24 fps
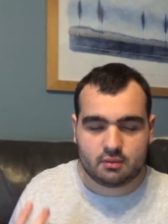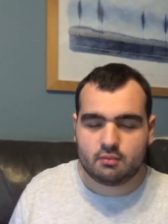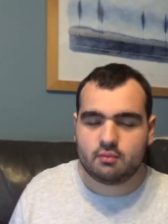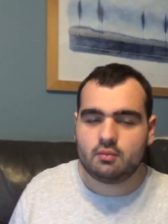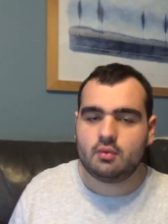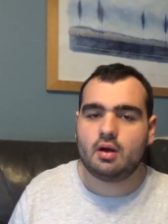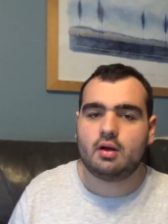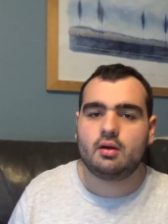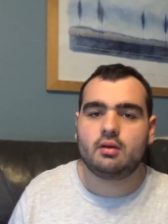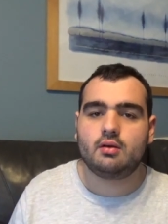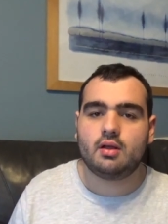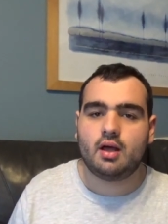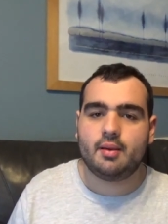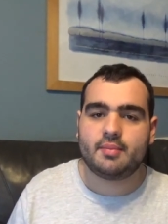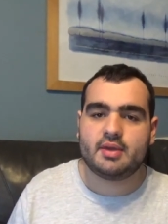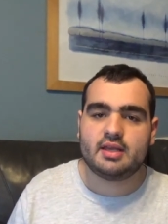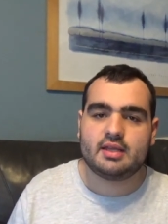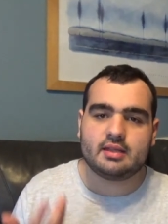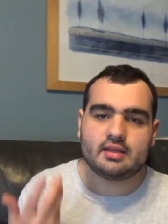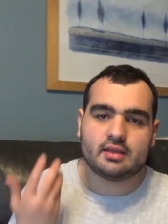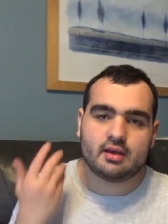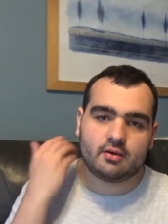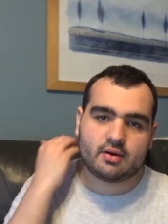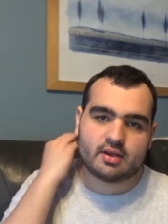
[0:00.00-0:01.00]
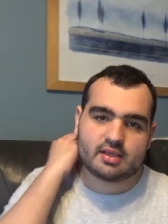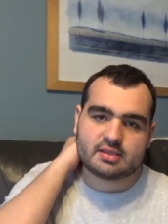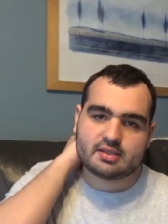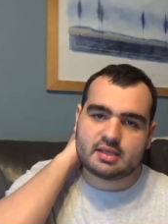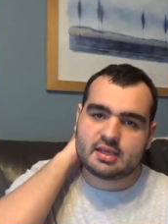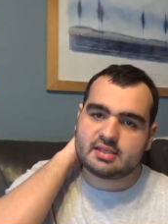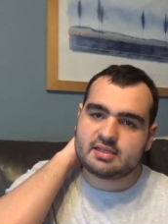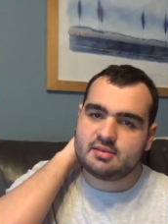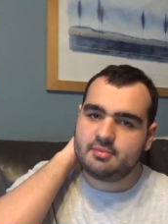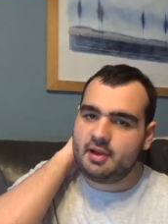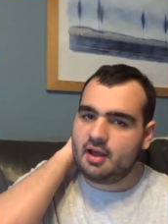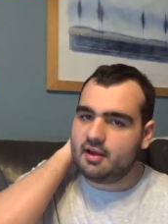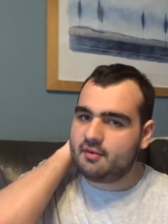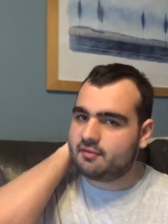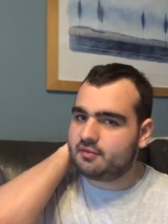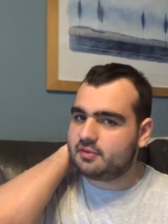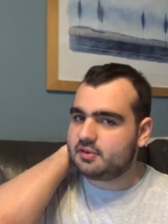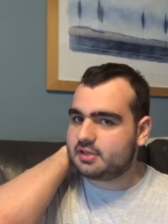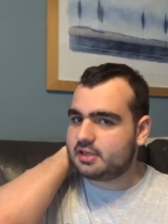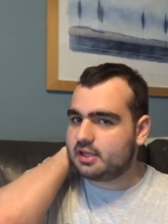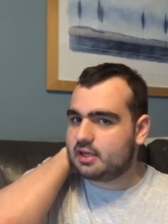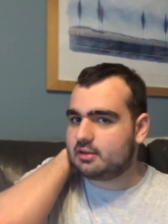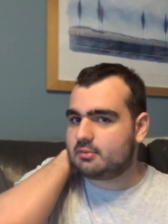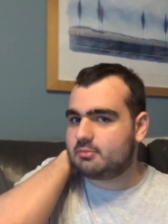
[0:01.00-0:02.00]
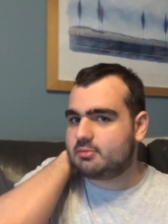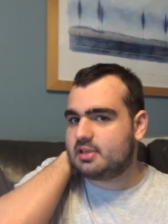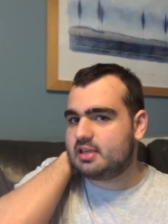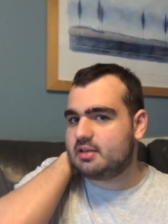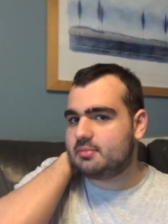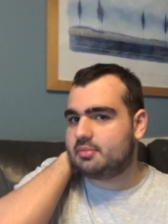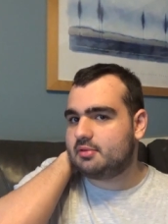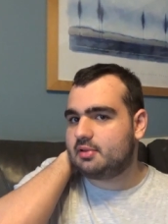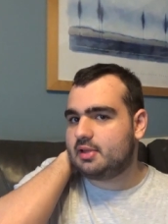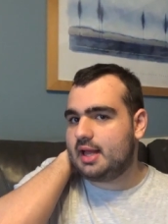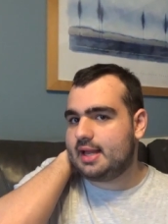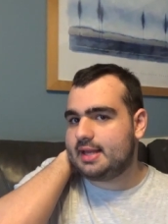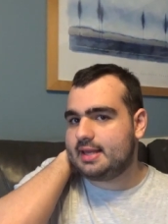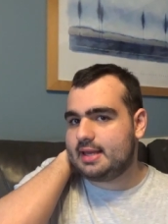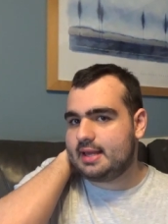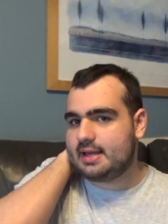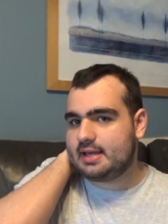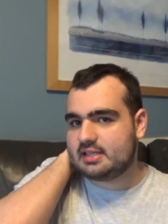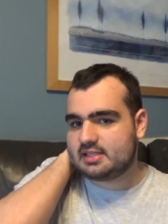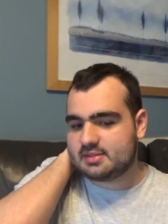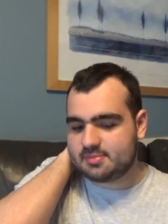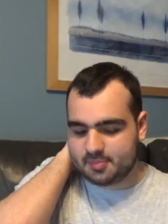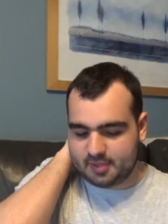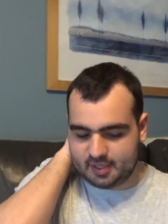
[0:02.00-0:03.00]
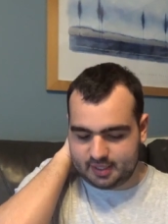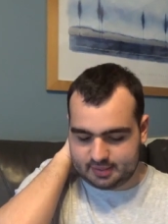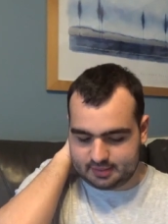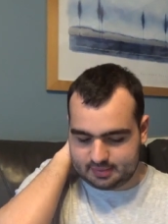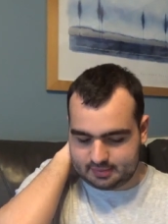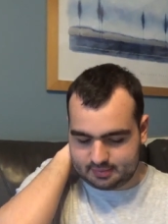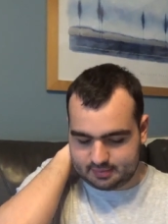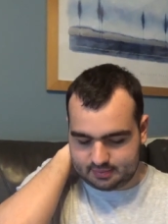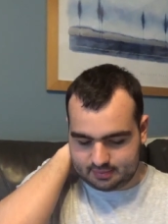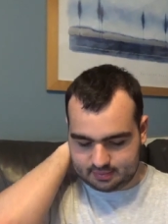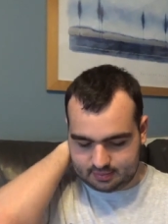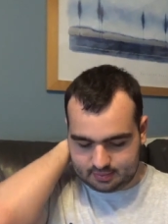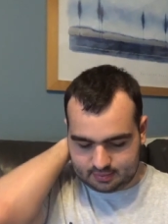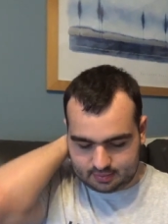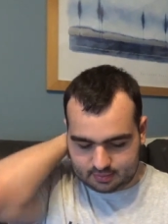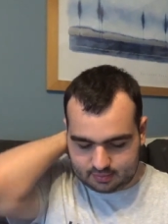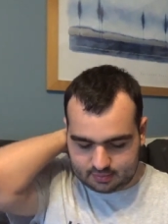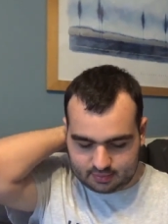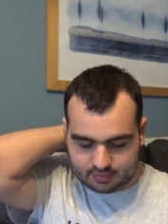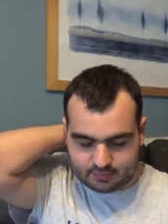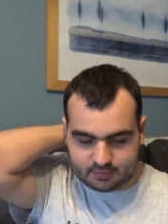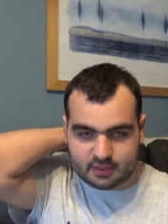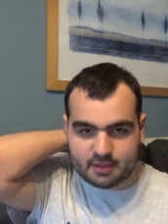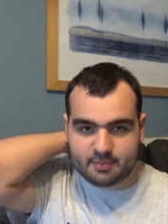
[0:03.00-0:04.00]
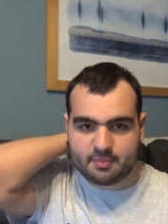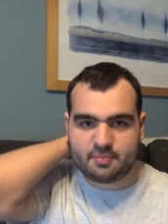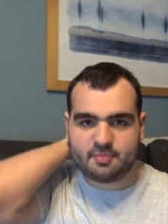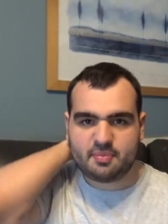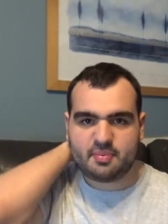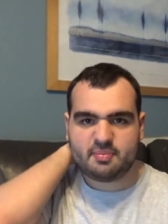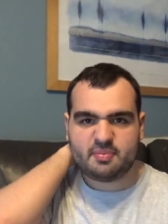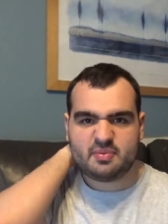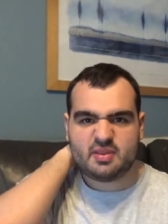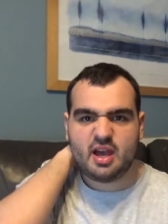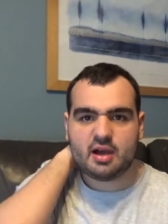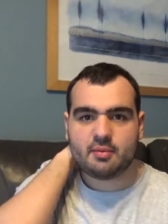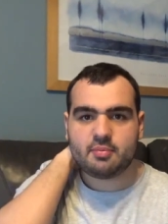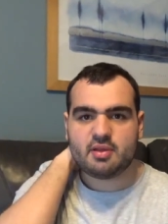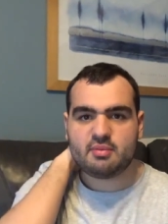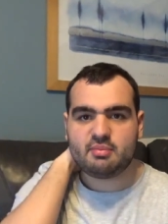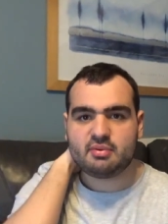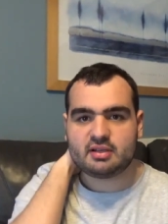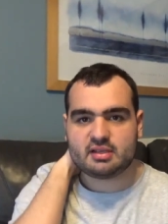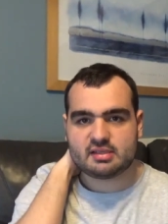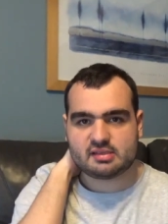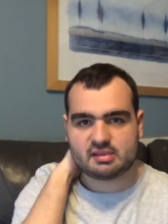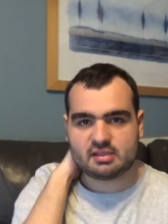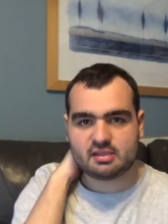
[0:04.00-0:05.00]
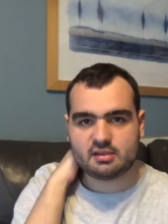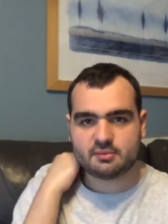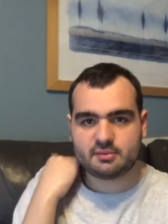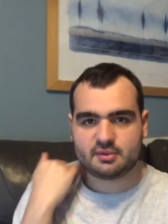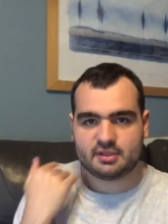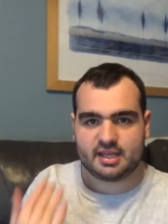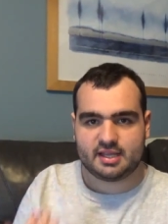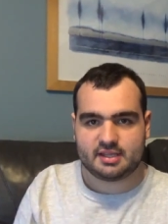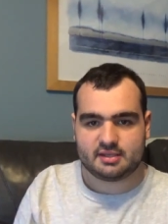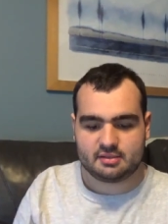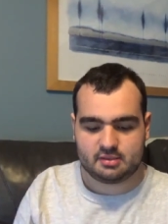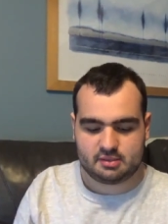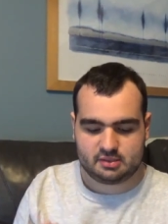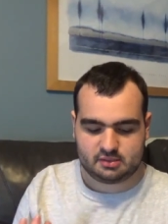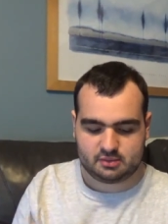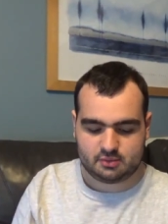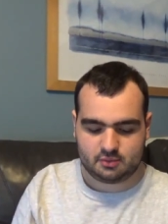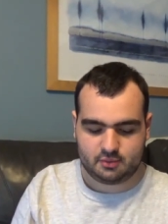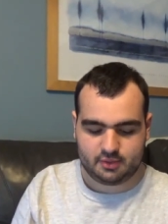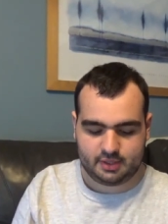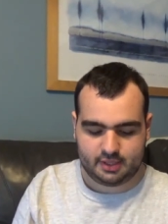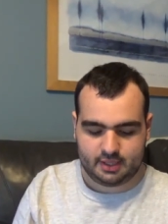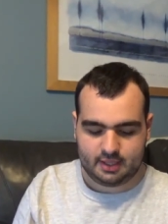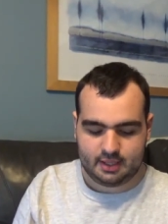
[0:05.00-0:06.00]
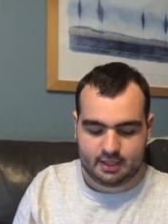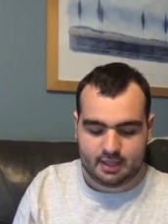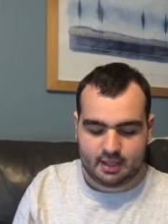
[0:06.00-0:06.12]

Well, I mean, okay, it's less about for young people, I guess, but the young people can still relate to this story.